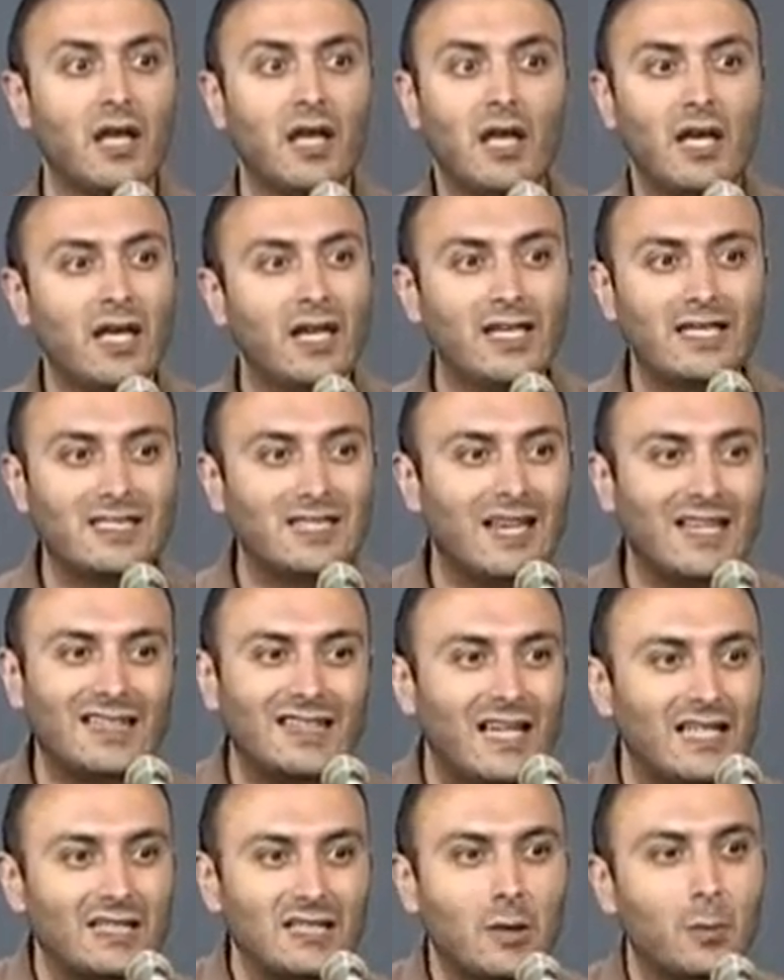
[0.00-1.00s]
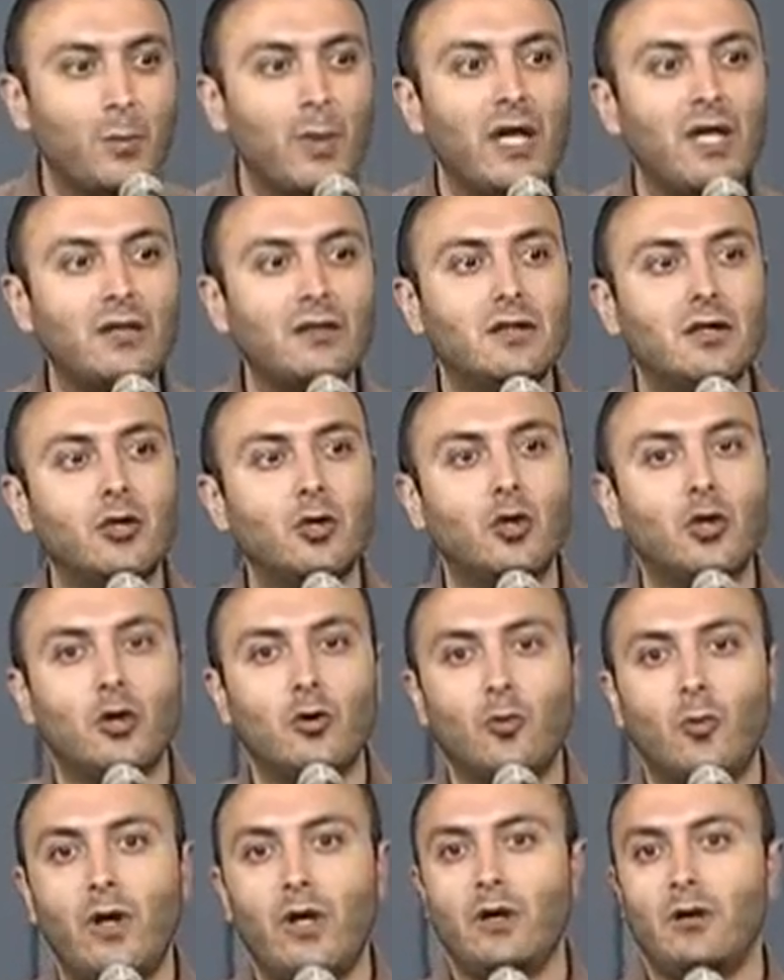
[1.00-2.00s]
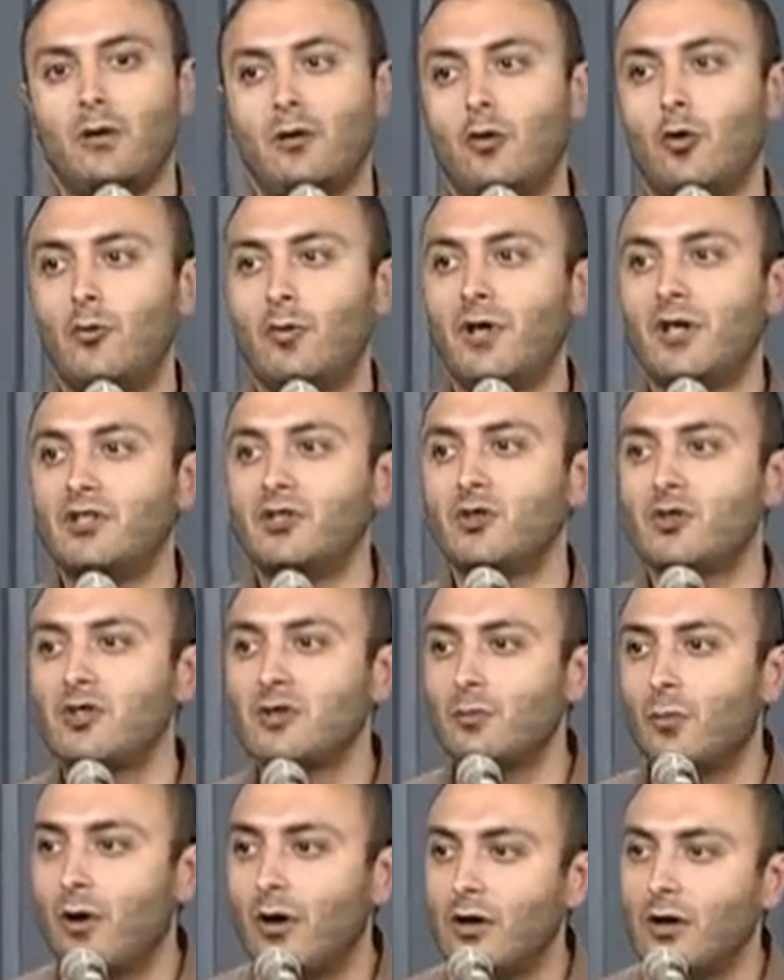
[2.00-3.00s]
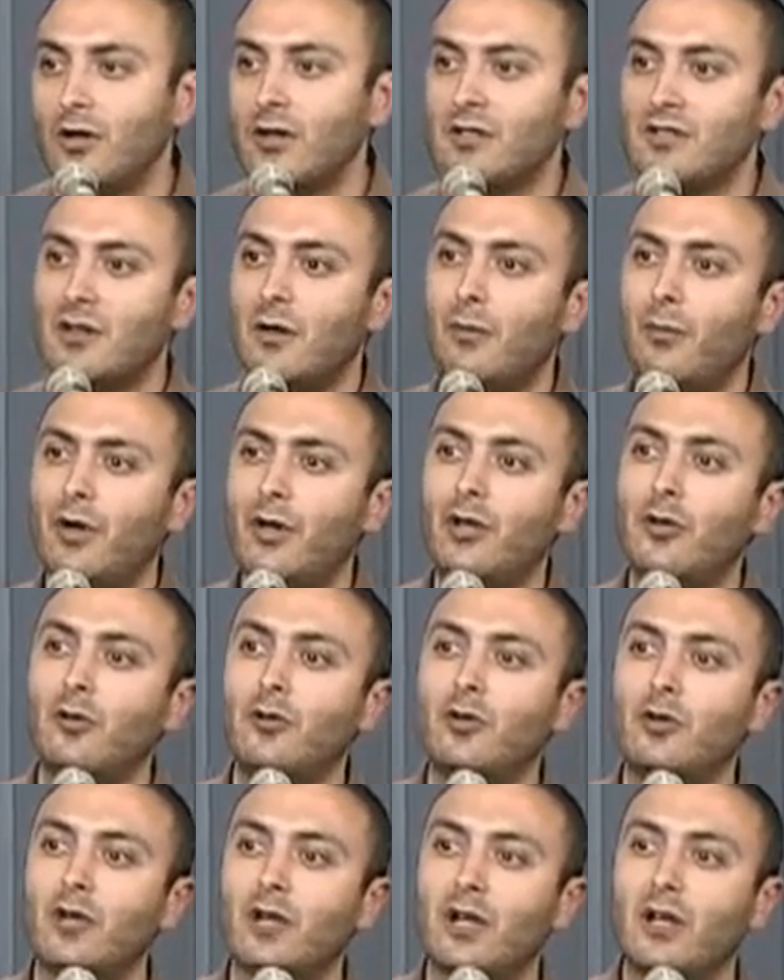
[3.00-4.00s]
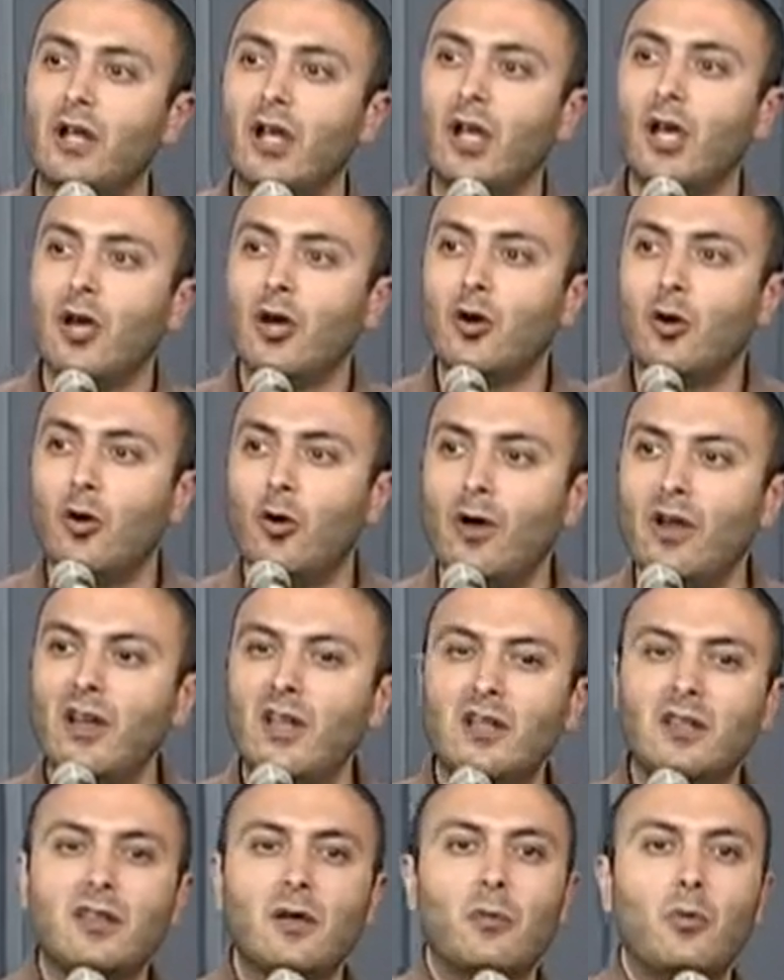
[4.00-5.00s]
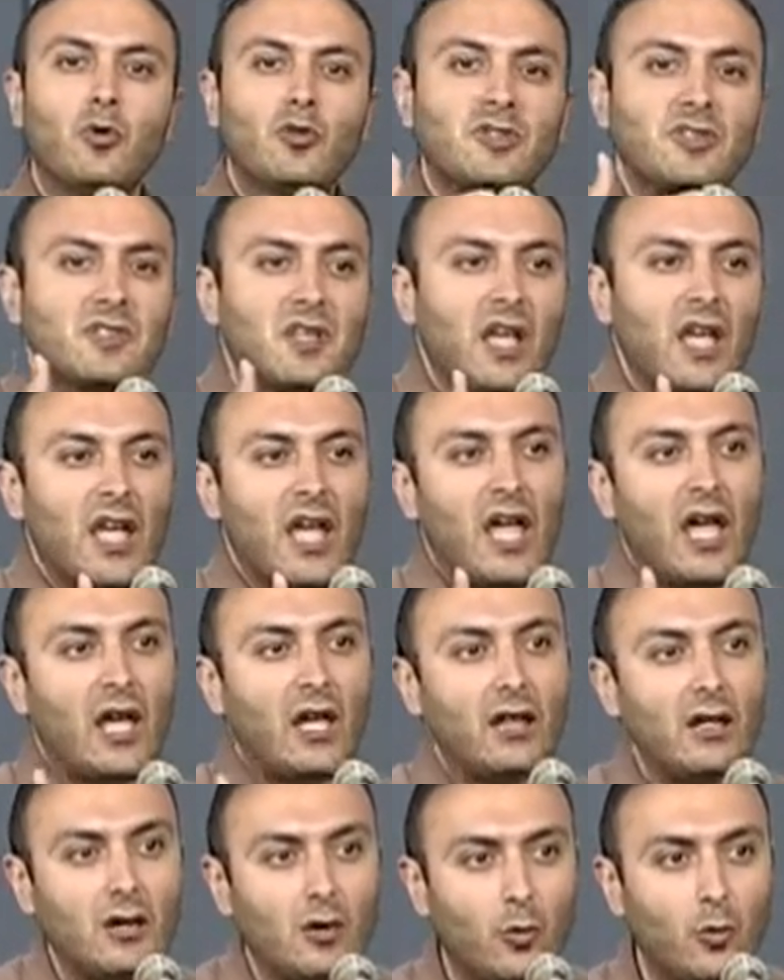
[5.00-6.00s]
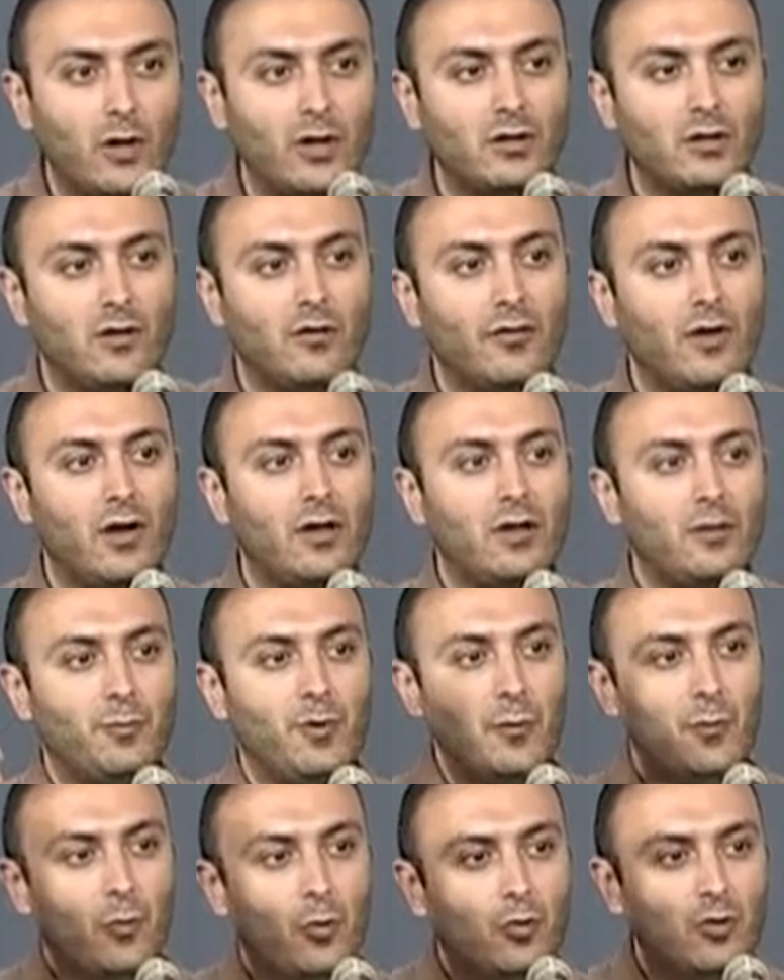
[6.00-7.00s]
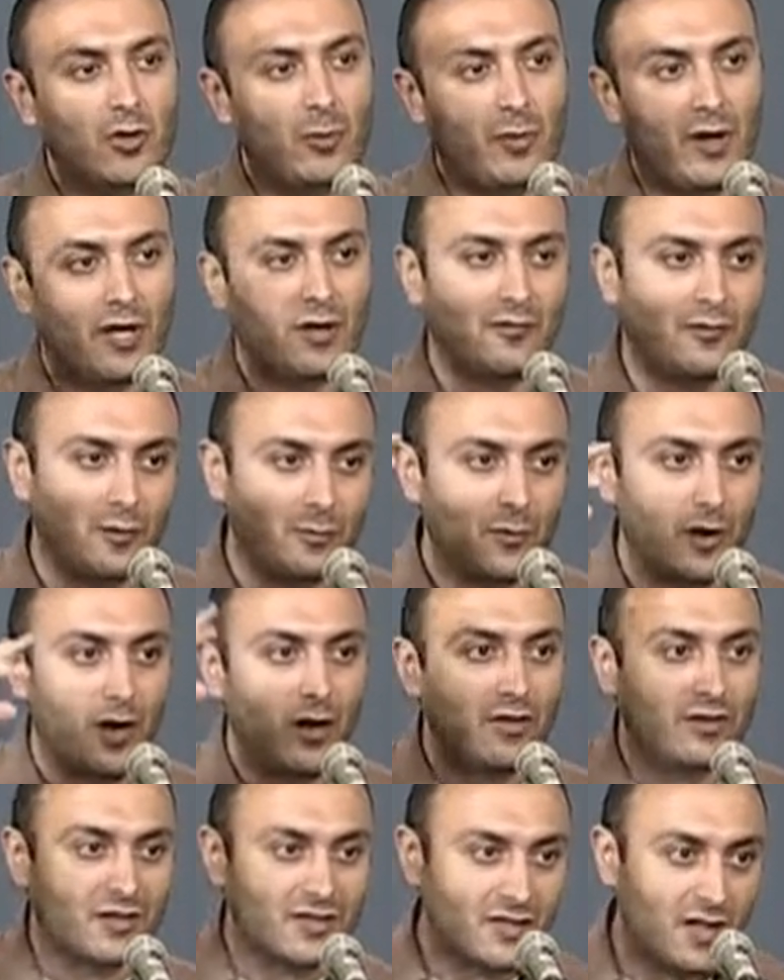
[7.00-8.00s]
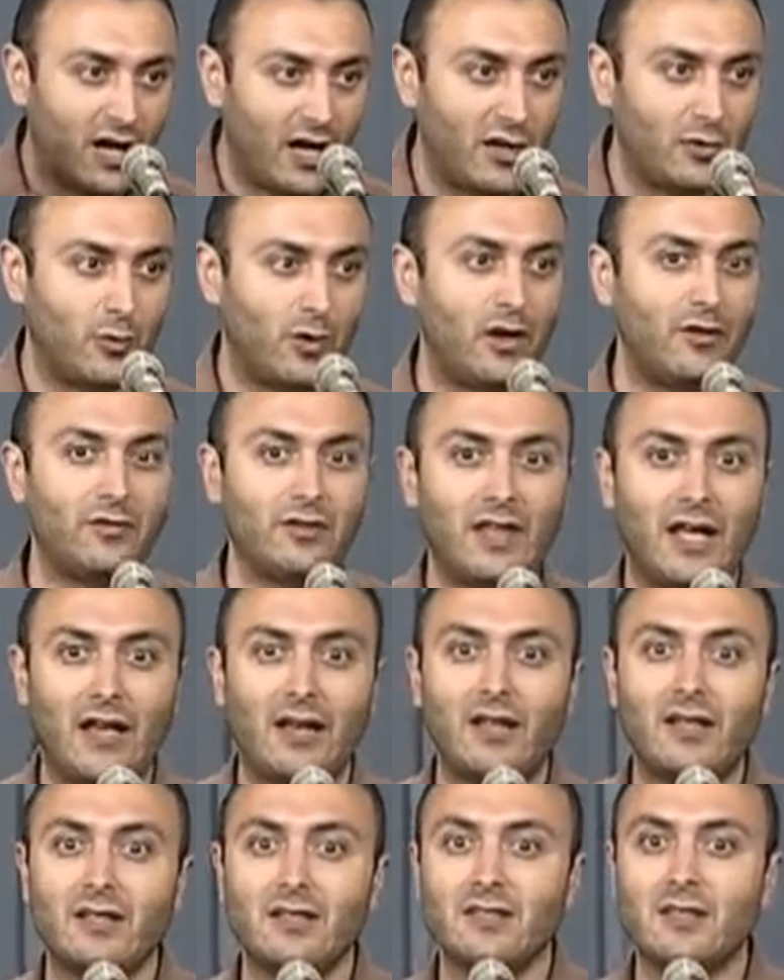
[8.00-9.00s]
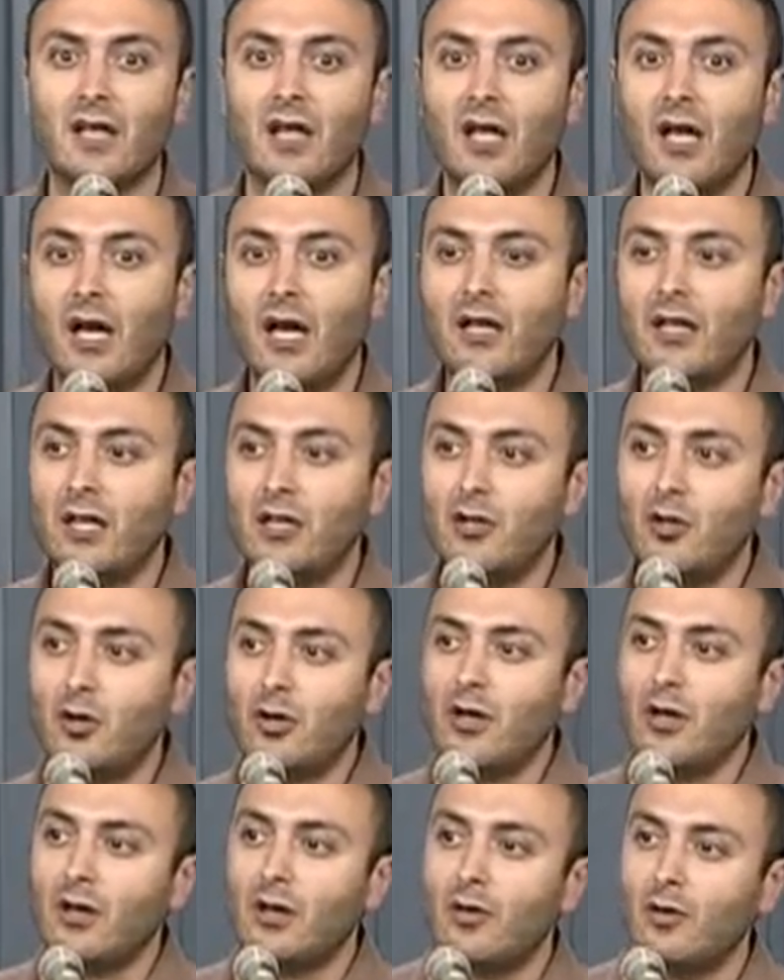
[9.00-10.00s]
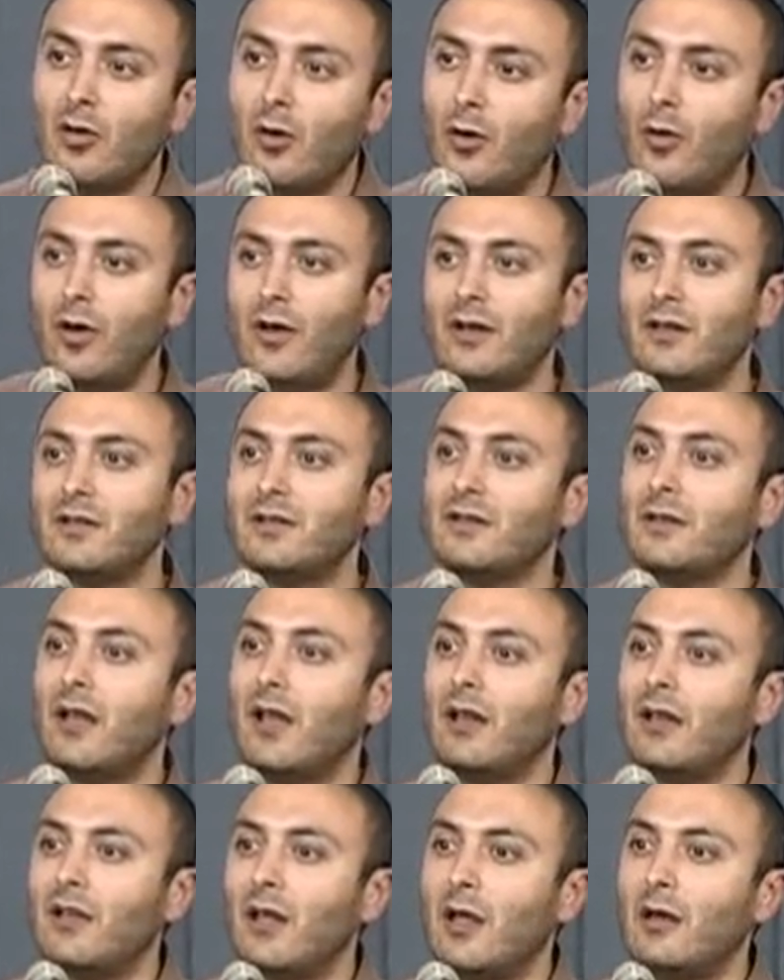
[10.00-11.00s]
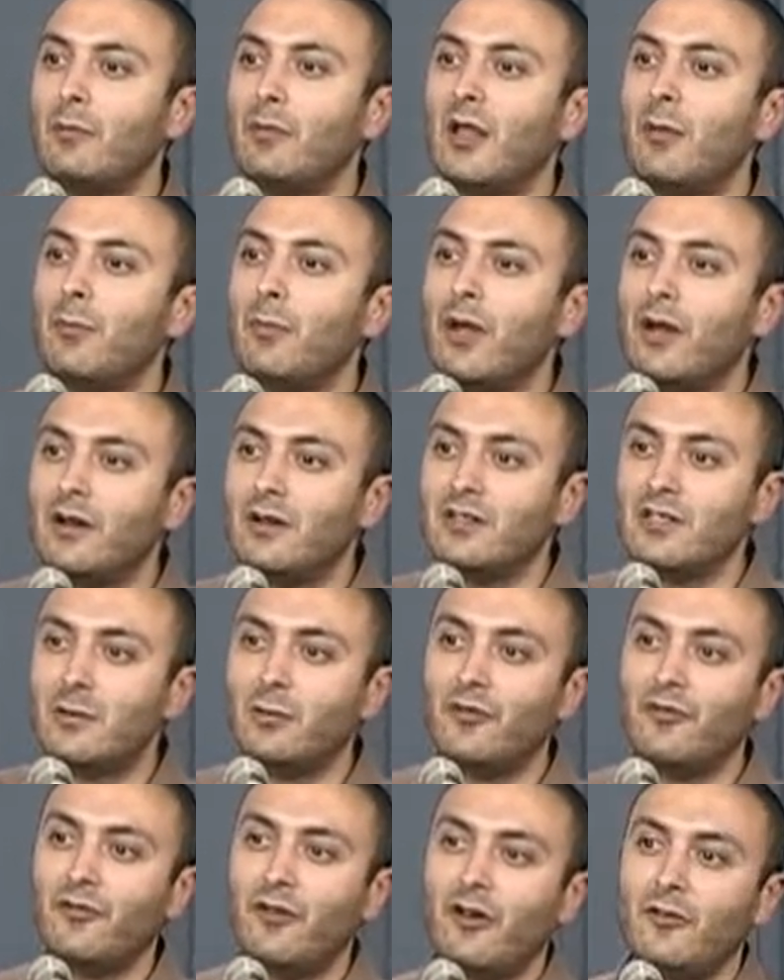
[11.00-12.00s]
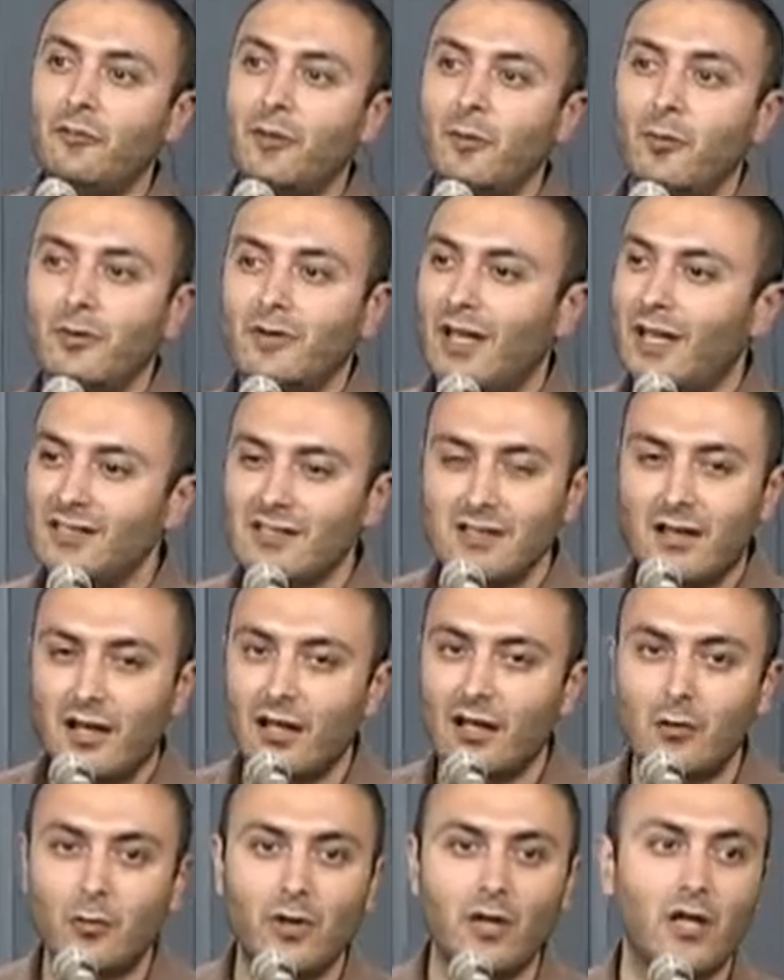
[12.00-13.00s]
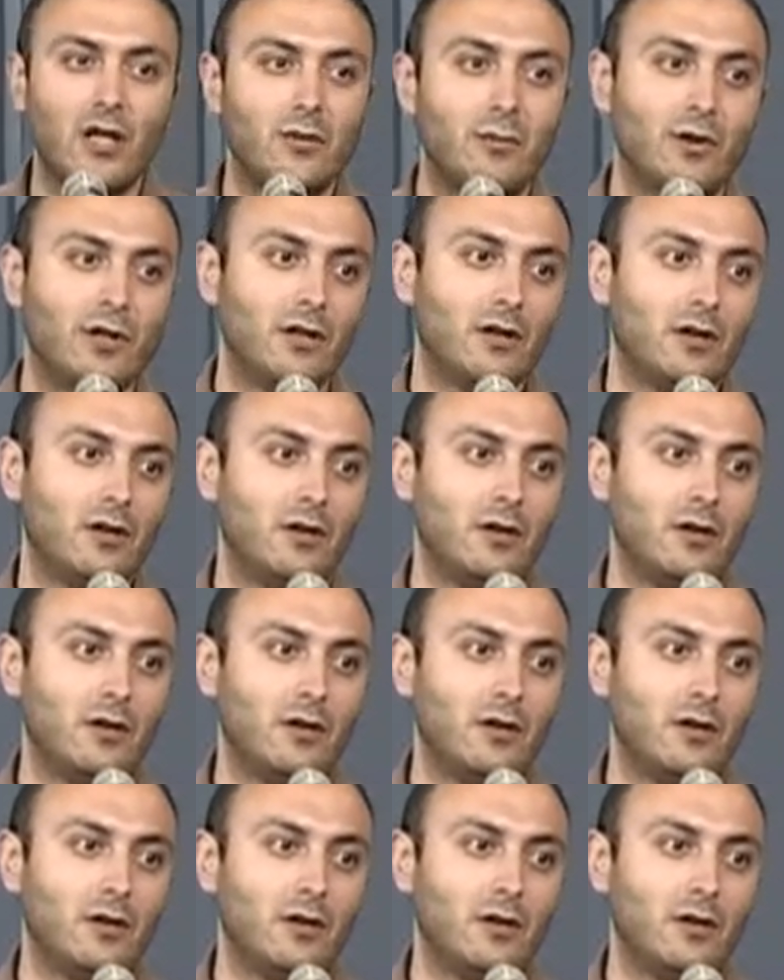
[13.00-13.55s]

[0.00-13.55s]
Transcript: It is not that debate that you can win, or because you're smarter than somebody, or you can go and get the most eloquent of other people who debate from the other side, whatever that is, and then you can go and embarrass them in front of people. That's not going to win anybody.